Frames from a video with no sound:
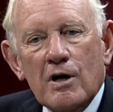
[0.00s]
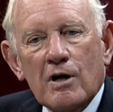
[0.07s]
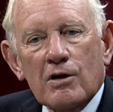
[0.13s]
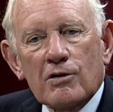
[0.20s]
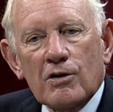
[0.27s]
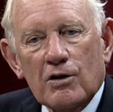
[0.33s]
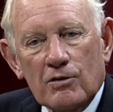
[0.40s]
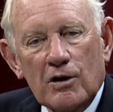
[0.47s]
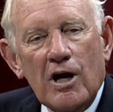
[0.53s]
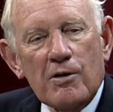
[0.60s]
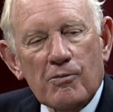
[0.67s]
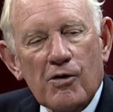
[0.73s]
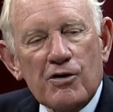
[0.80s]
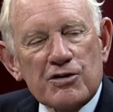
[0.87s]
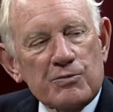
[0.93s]
done
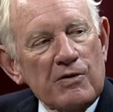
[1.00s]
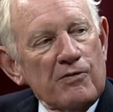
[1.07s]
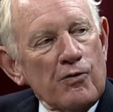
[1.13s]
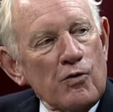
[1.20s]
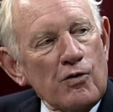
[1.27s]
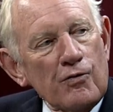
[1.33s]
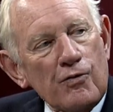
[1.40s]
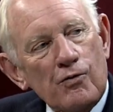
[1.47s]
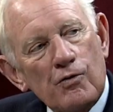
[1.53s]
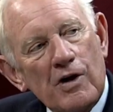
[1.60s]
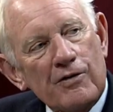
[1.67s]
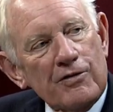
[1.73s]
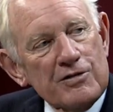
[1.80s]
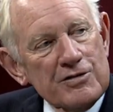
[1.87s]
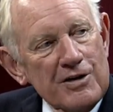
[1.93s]
libraries before throughout
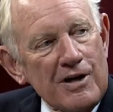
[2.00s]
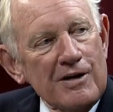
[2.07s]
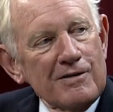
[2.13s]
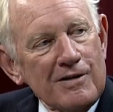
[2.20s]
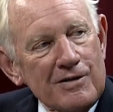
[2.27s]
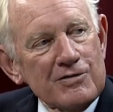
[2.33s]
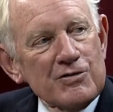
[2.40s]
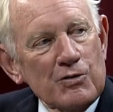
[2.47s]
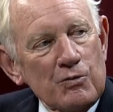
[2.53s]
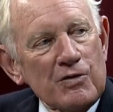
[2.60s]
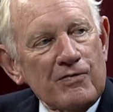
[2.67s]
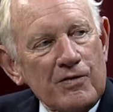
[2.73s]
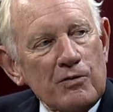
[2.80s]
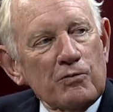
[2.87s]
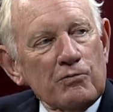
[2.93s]
the state, and so we
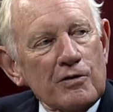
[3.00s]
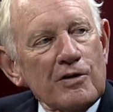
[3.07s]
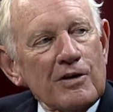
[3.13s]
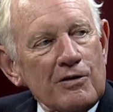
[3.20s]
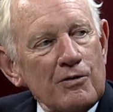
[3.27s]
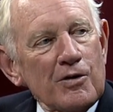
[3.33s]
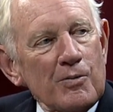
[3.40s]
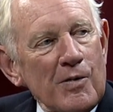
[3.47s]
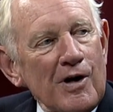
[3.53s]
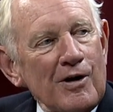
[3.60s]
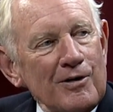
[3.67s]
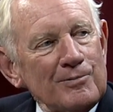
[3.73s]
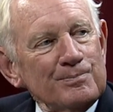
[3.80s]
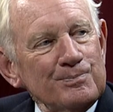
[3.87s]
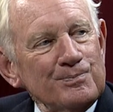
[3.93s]
feel really good about
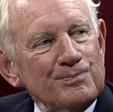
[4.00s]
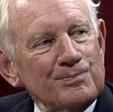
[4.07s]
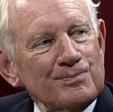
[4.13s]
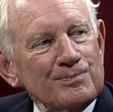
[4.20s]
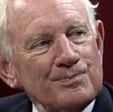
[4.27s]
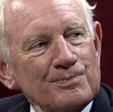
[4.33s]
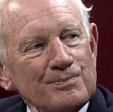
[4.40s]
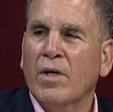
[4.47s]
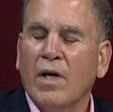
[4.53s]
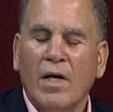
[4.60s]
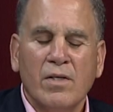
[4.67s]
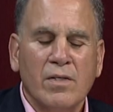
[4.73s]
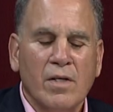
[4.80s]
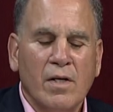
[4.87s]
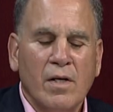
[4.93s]
it. Mm, very
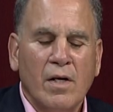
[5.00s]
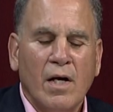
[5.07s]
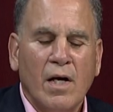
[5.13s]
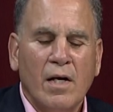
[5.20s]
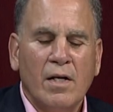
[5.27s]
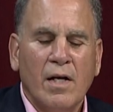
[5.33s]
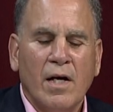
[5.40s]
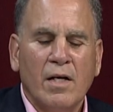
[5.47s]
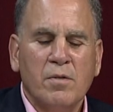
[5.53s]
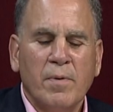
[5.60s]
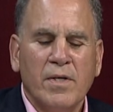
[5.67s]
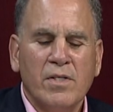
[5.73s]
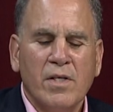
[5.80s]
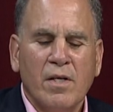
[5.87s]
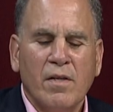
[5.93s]
nice, and
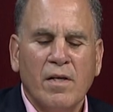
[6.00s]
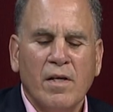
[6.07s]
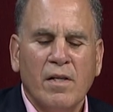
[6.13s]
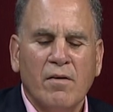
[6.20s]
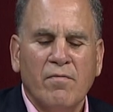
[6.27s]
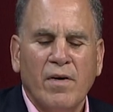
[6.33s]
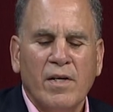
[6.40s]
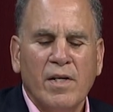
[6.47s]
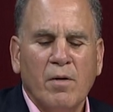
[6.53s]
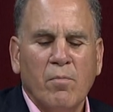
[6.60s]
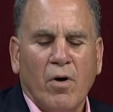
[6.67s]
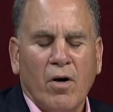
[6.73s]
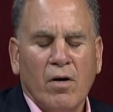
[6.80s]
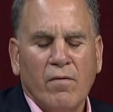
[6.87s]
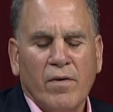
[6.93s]
especially the funding
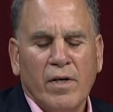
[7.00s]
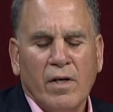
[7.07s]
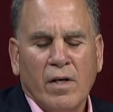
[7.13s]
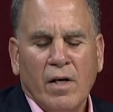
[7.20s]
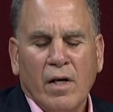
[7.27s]
part of it.